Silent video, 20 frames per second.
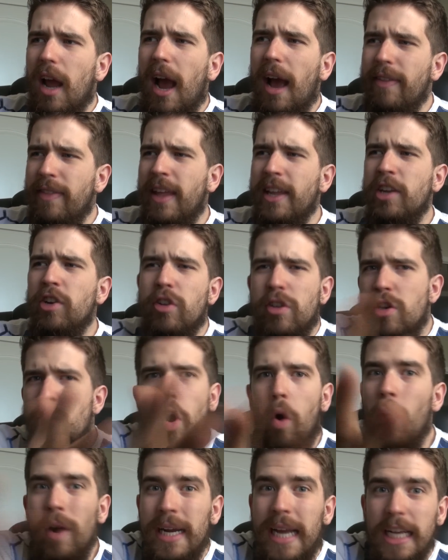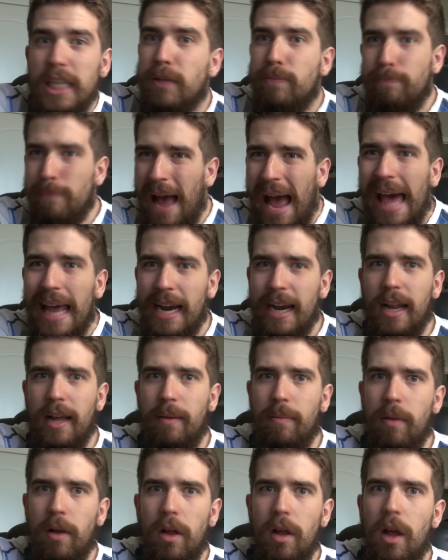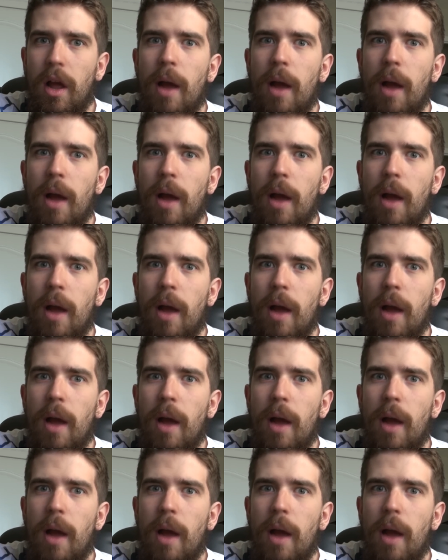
and then no one gets mad at him.